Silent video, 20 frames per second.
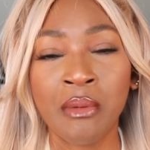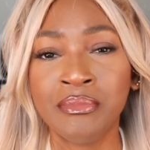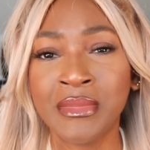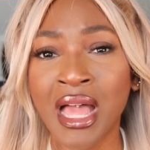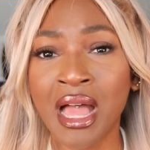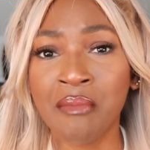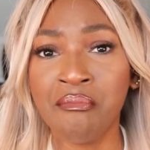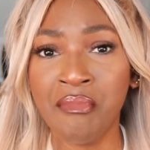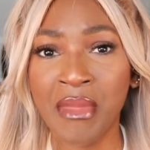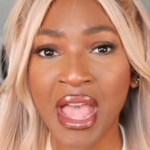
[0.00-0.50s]

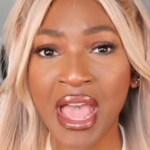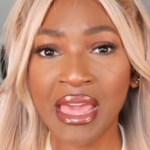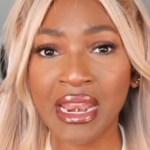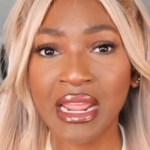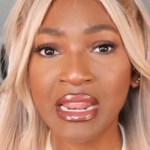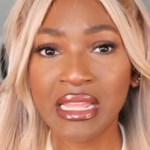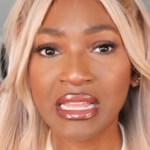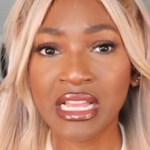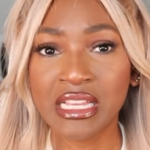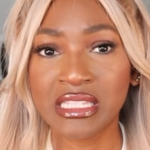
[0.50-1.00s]
not mad
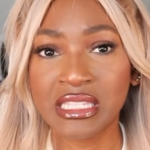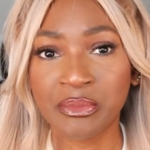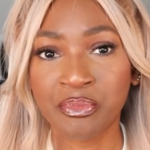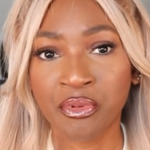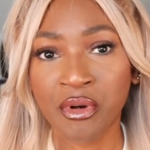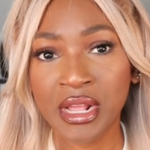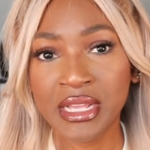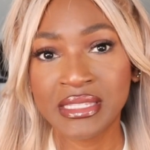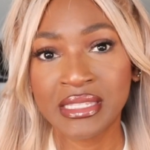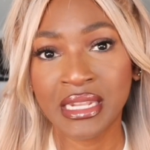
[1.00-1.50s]
at it because the
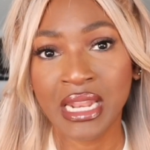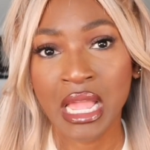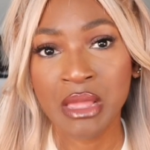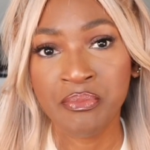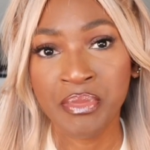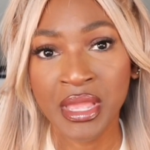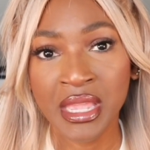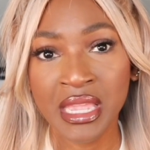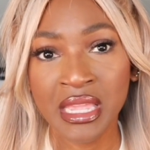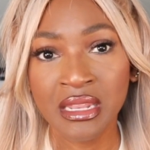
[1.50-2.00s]
price that I
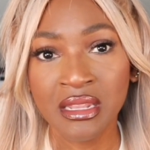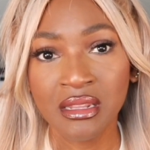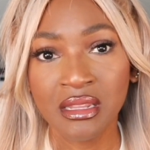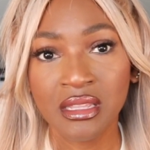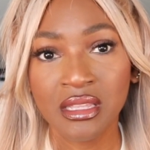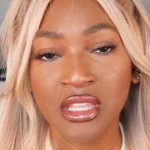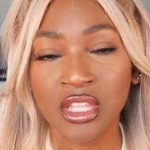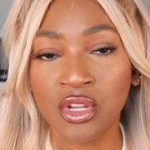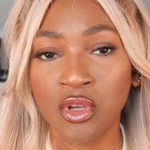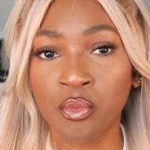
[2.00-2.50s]
paid,
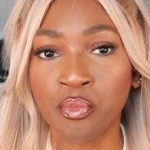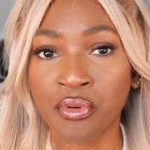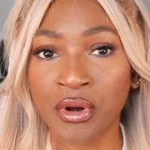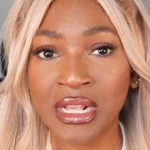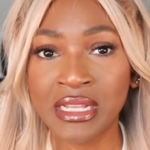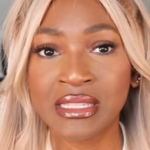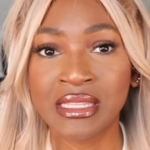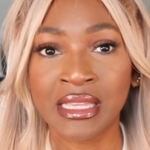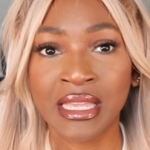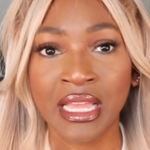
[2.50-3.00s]
you know,
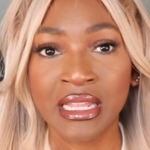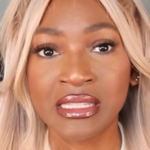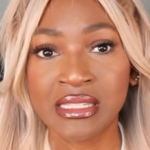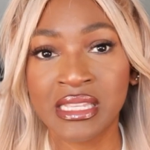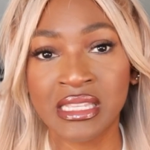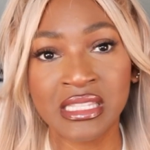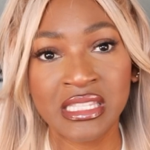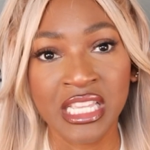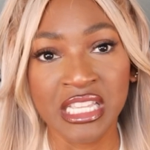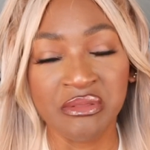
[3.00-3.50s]
price again
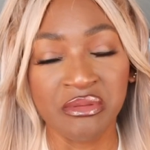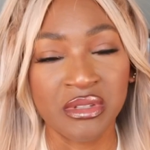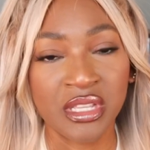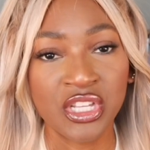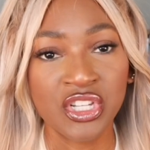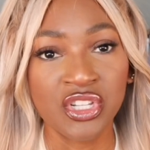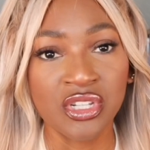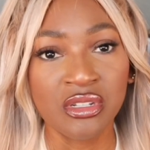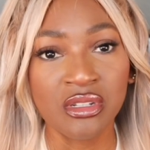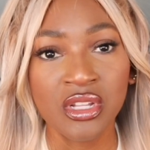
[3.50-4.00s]
sets the
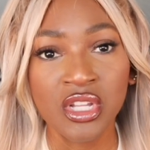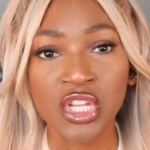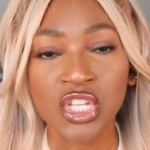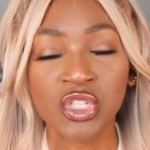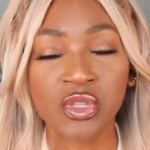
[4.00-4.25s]
expectation.